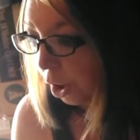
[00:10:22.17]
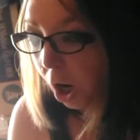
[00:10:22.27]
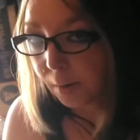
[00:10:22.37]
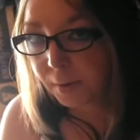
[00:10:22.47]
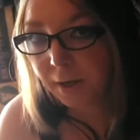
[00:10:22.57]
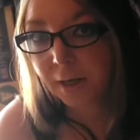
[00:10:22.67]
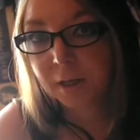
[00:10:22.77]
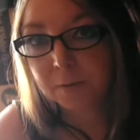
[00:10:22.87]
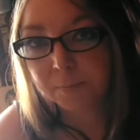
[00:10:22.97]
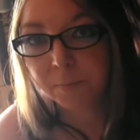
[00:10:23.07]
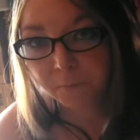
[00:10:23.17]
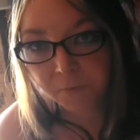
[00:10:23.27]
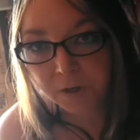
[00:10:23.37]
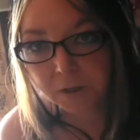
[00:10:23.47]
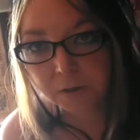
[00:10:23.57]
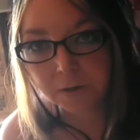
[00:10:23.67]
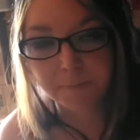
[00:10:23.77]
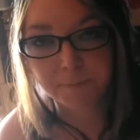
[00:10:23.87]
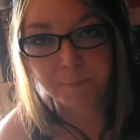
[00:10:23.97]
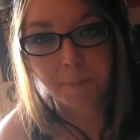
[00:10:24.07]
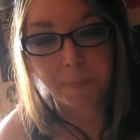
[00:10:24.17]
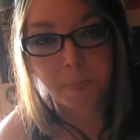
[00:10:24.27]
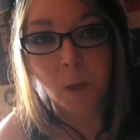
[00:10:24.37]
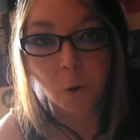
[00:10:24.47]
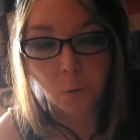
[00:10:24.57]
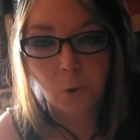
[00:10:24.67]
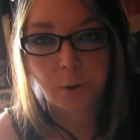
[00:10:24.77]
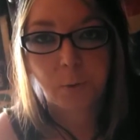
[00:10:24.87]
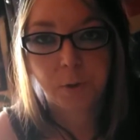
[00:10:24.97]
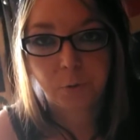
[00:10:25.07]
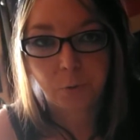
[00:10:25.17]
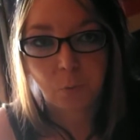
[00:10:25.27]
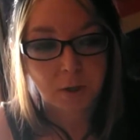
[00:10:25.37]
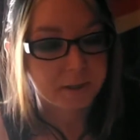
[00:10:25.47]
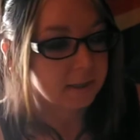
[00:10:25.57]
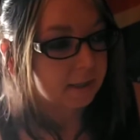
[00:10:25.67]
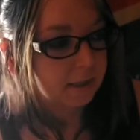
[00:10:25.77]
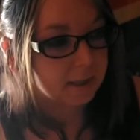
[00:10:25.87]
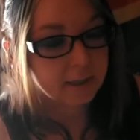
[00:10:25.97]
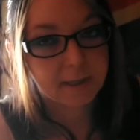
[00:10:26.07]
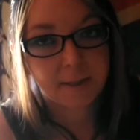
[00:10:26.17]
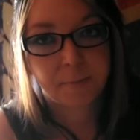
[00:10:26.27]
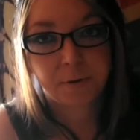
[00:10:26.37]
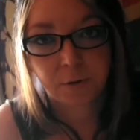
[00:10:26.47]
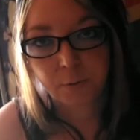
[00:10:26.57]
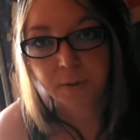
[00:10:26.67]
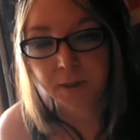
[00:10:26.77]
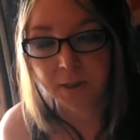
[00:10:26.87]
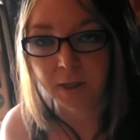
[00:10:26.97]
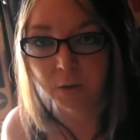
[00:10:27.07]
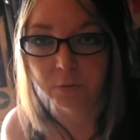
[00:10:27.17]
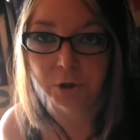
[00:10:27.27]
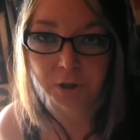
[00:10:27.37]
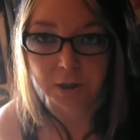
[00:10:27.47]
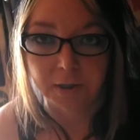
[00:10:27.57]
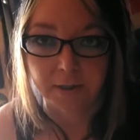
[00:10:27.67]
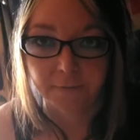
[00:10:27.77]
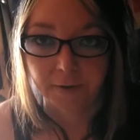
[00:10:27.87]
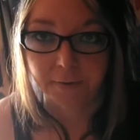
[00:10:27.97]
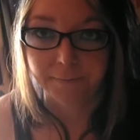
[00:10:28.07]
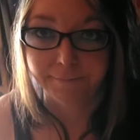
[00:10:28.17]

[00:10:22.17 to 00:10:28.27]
carbonated fiends are going to want any type of soda we can get when shit hits the fan.